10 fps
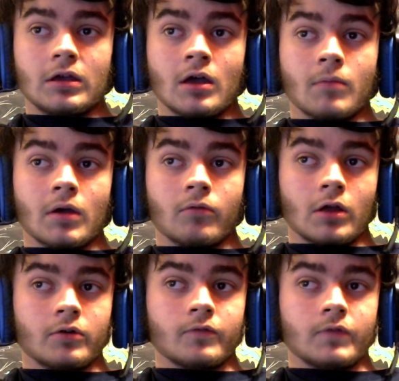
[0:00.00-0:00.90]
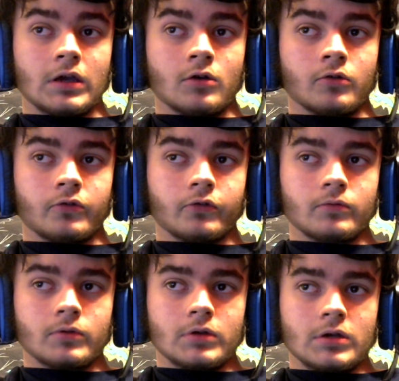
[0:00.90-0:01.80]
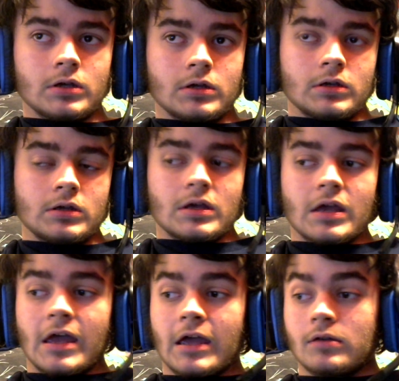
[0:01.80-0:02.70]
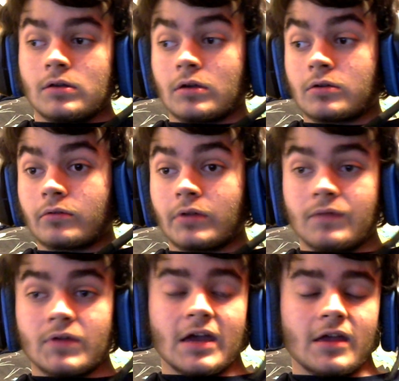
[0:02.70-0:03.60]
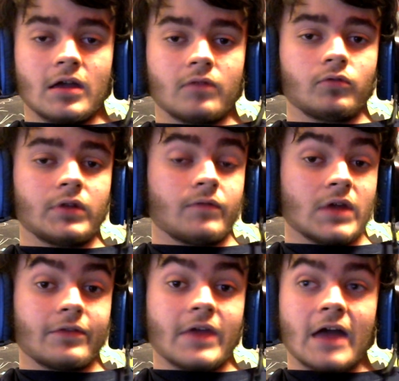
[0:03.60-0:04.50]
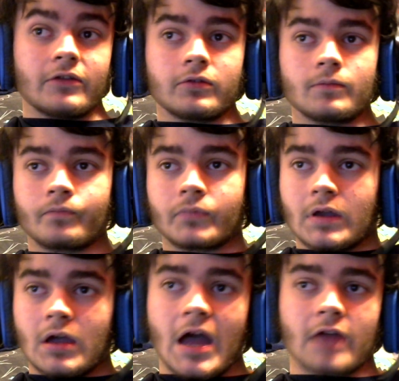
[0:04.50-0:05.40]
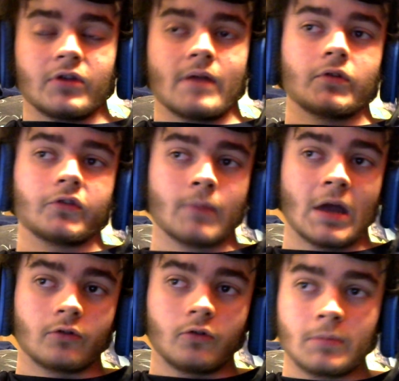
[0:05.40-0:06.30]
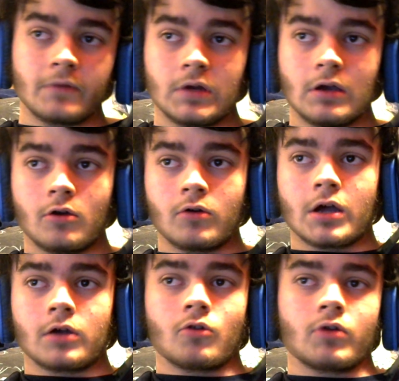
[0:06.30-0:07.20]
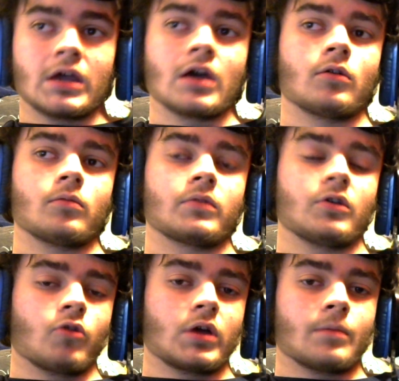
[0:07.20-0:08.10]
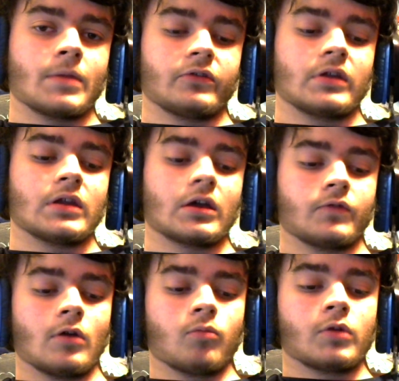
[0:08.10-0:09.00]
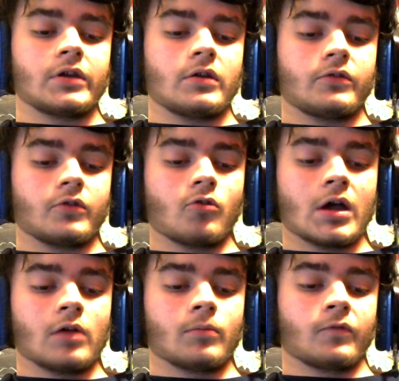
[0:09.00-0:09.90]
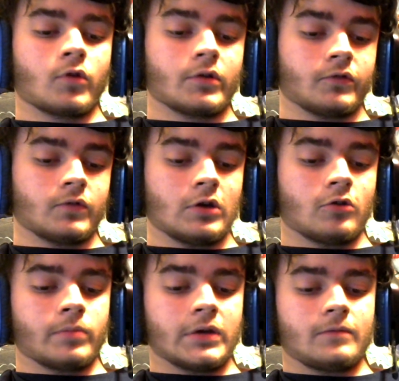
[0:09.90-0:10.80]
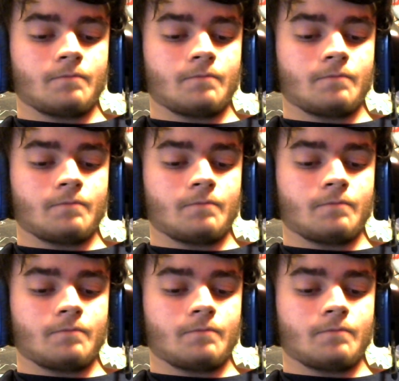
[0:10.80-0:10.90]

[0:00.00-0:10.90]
my regular videos and leave it at that. I actually have a Smash Ultimate video going up as the next video. I wanted it to go out before this video, but